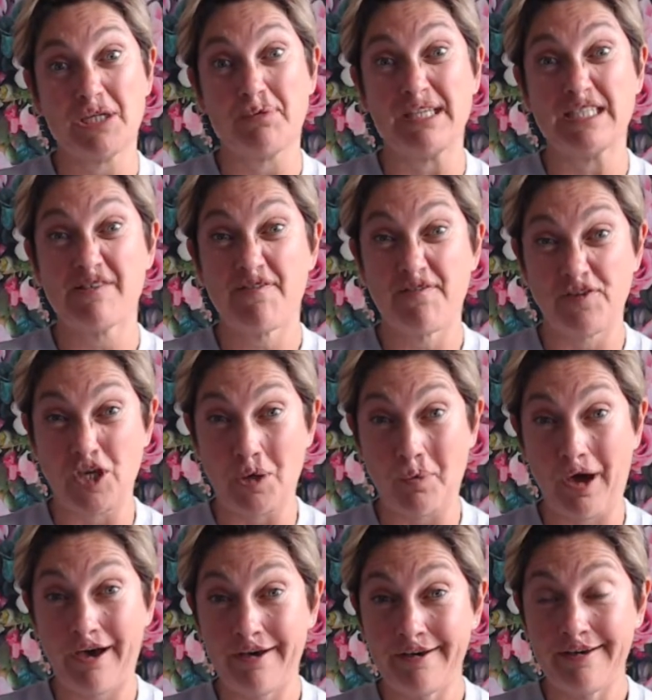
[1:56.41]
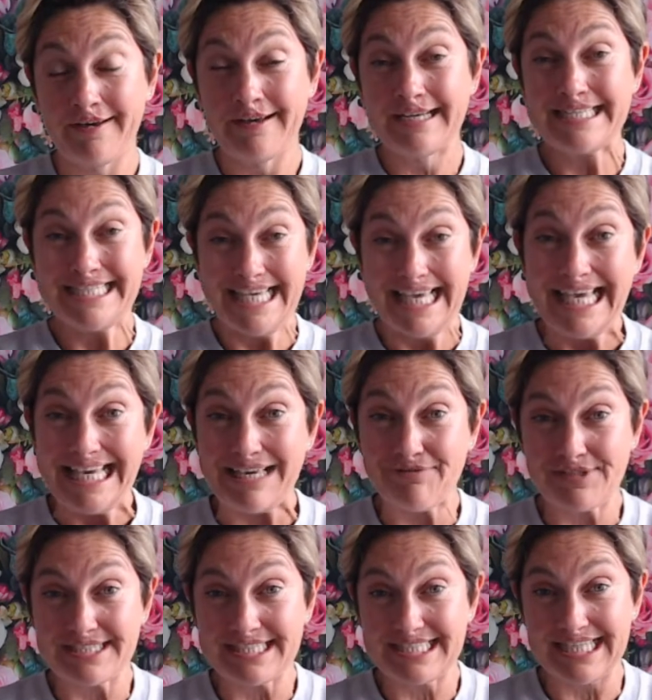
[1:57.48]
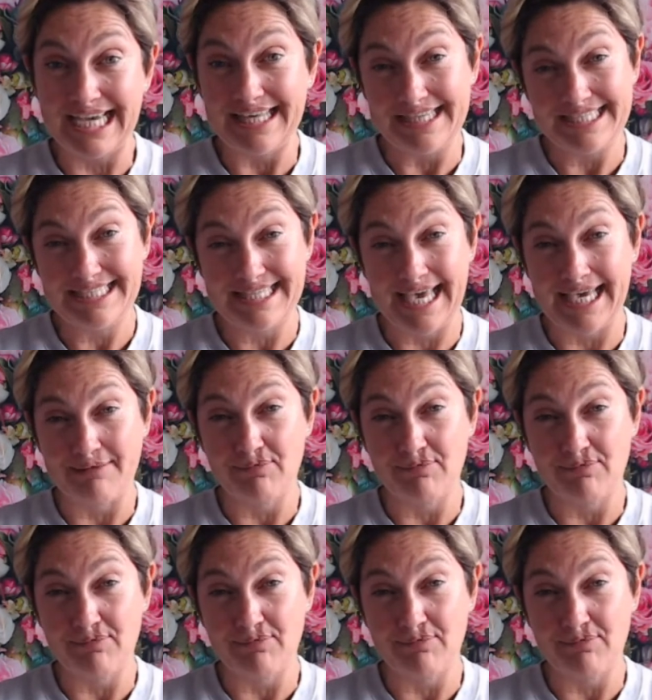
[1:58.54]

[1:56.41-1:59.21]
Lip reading: It's fewer to even stay the same.